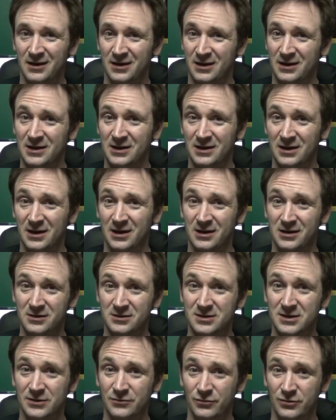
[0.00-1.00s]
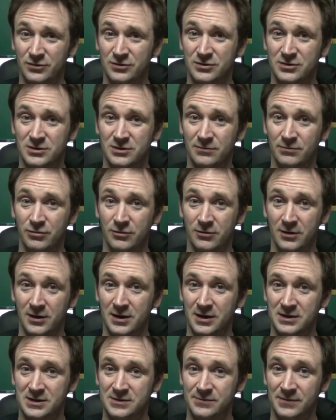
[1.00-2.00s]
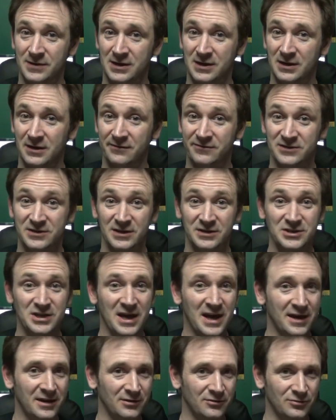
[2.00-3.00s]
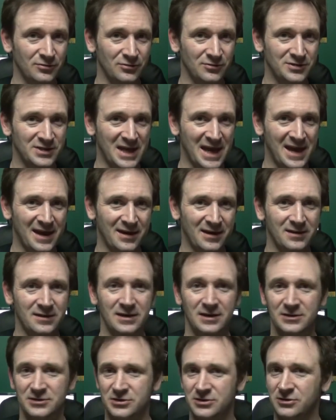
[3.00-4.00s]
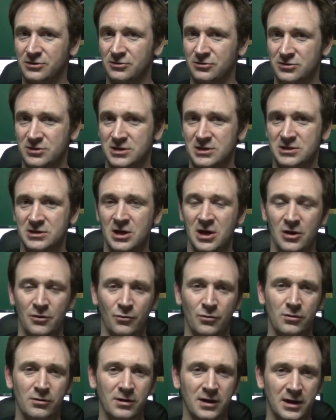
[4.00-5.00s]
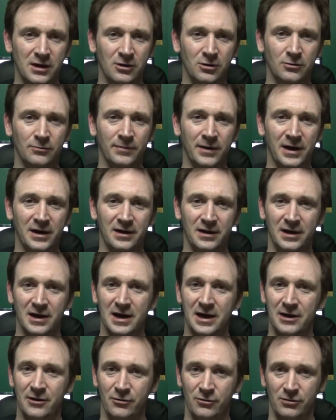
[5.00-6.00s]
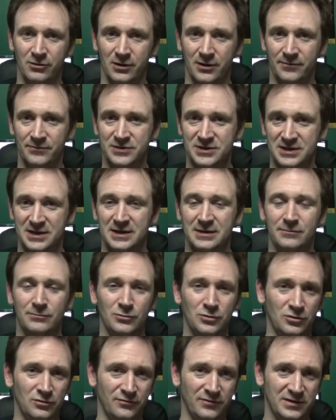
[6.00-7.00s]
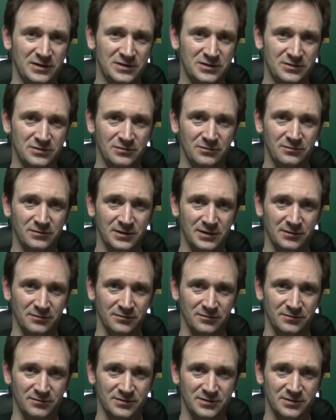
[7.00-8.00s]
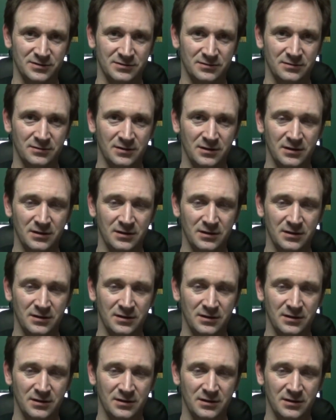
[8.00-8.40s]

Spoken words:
And it honestly wouldn't surprise me if such attitudes and excuses were held by the higher-ups in movie studios.